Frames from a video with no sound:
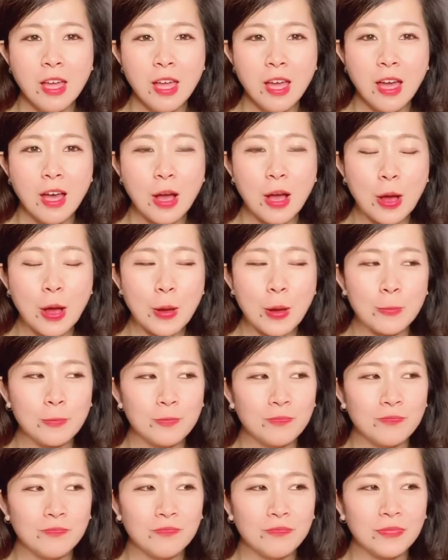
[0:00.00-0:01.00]
Um,
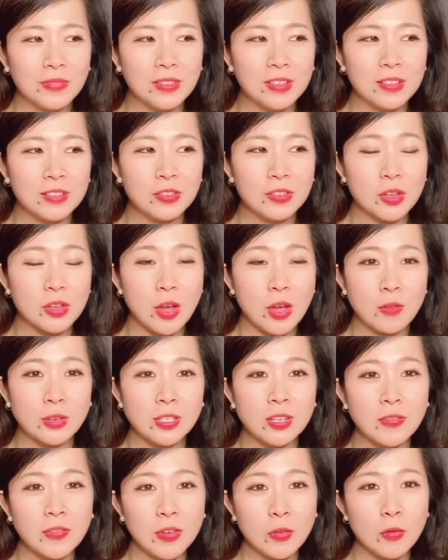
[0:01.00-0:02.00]
so I
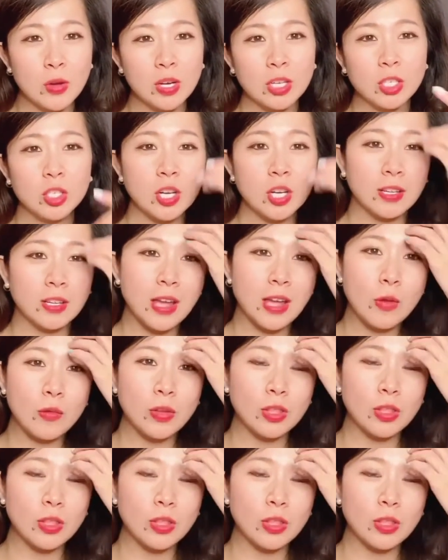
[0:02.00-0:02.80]
definitely want to share that with